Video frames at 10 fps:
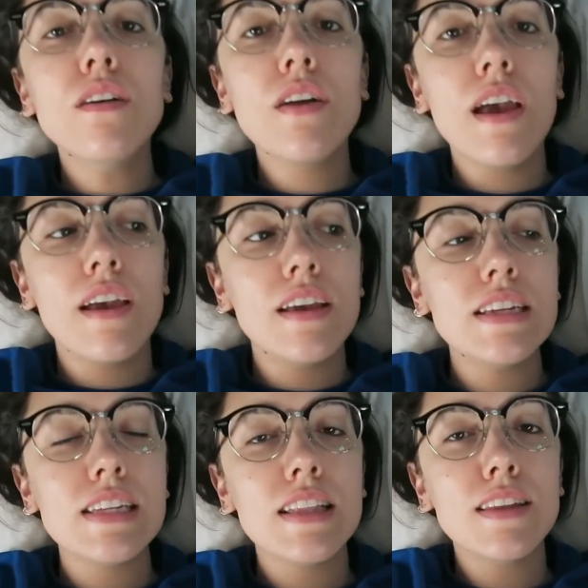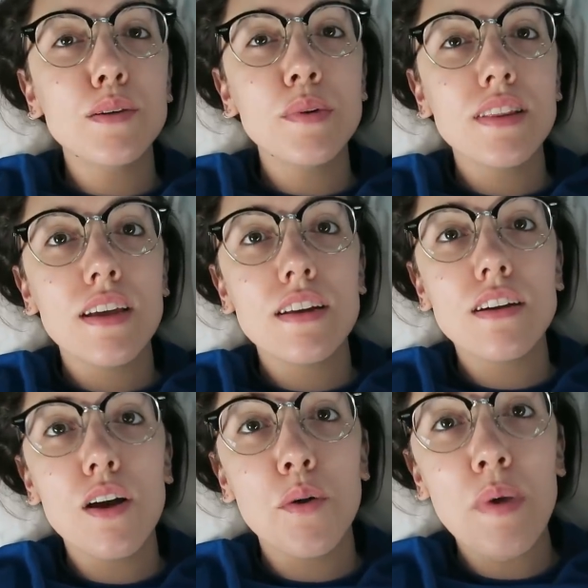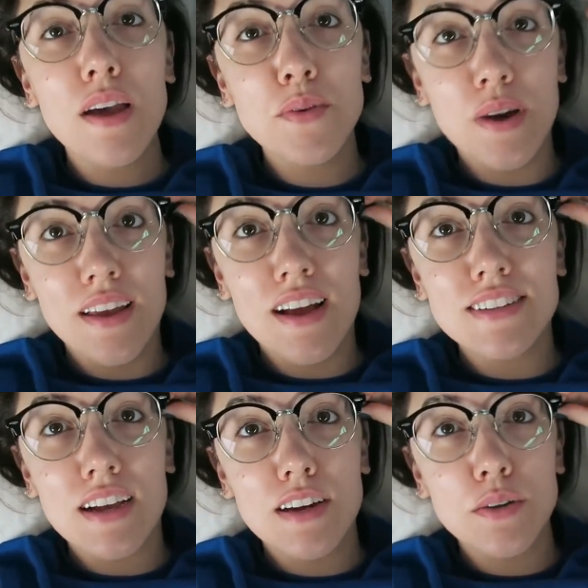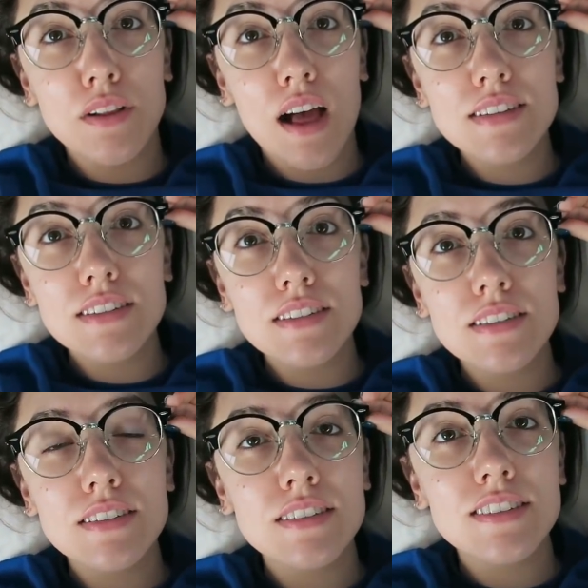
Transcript: Okay, it is a little bit later. Oh, by the way, yes, I got new glasses.